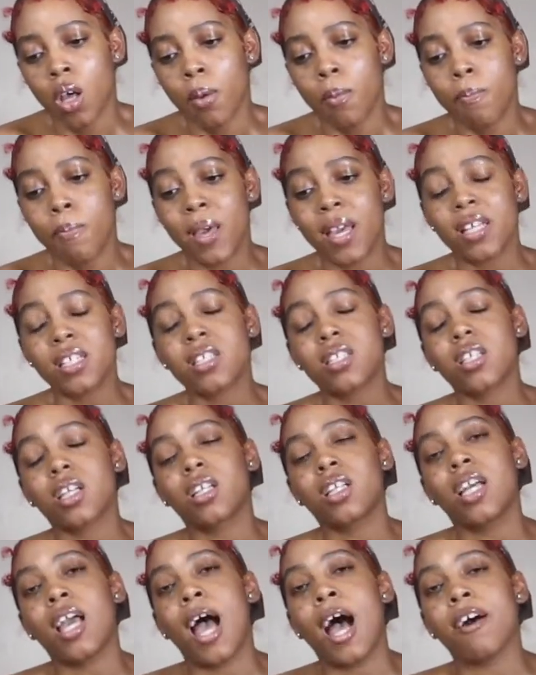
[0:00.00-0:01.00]

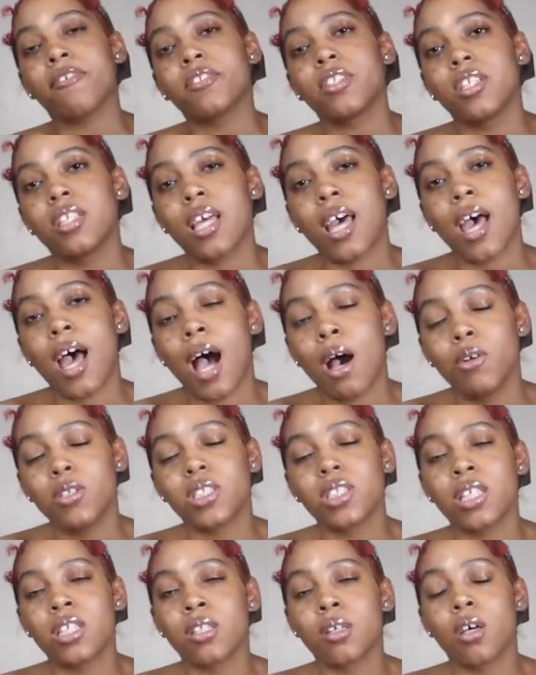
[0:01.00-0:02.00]
basically after that, I
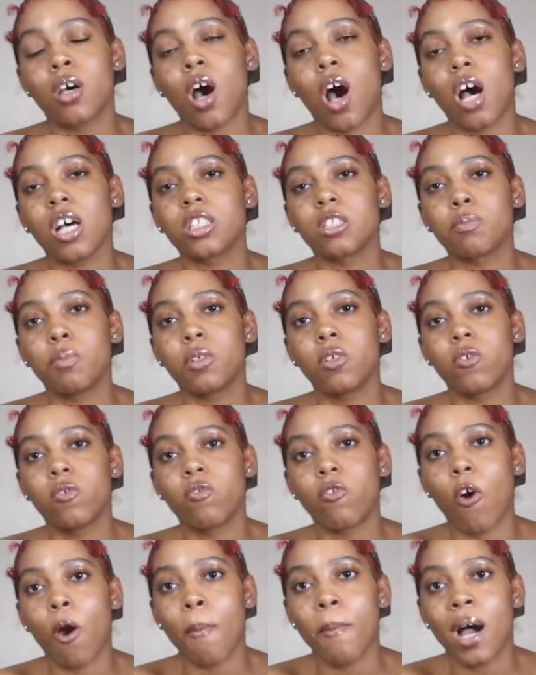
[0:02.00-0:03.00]
was in the hospital
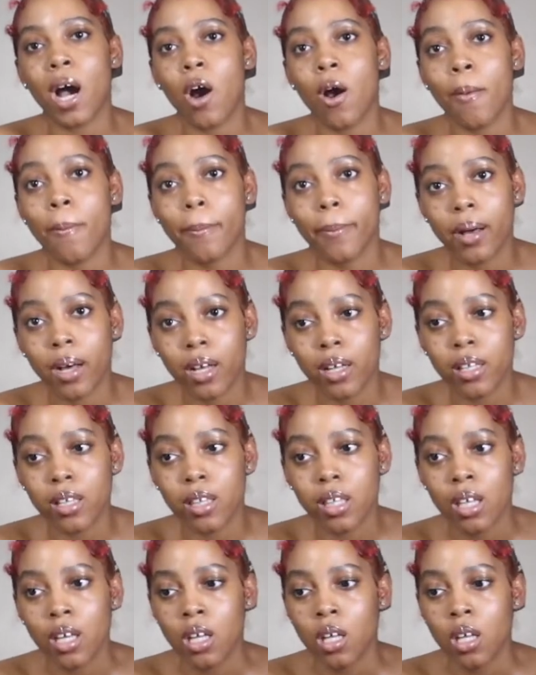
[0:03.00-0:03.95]
for about a month.